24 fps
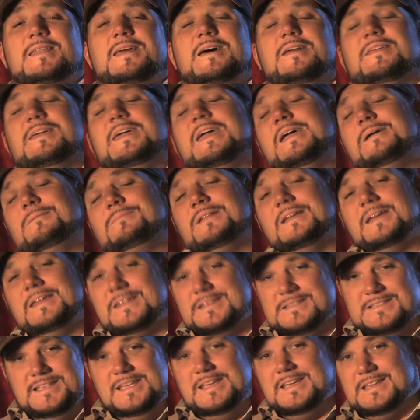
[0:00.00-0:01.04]
now the game plan
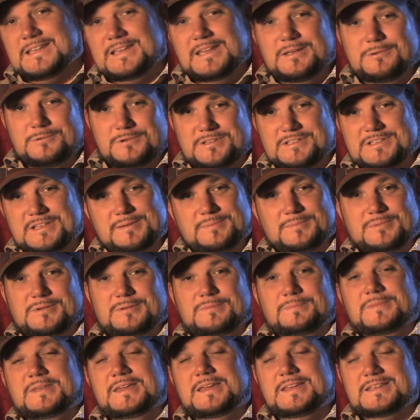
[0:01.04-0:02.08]
at C&D was simple.
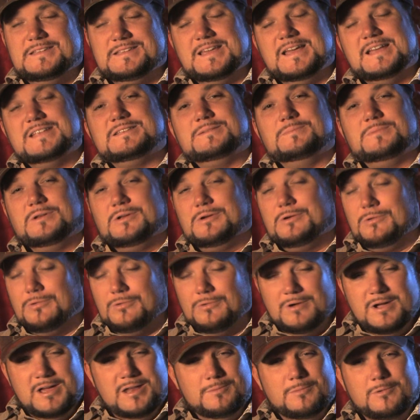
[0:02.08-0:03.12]
He has got some
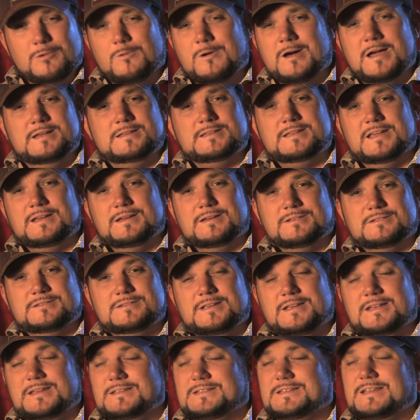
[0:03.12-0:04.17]
incredible whitetails
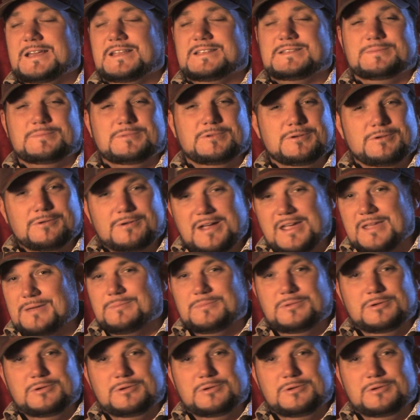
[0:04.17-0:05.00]
and he's got some great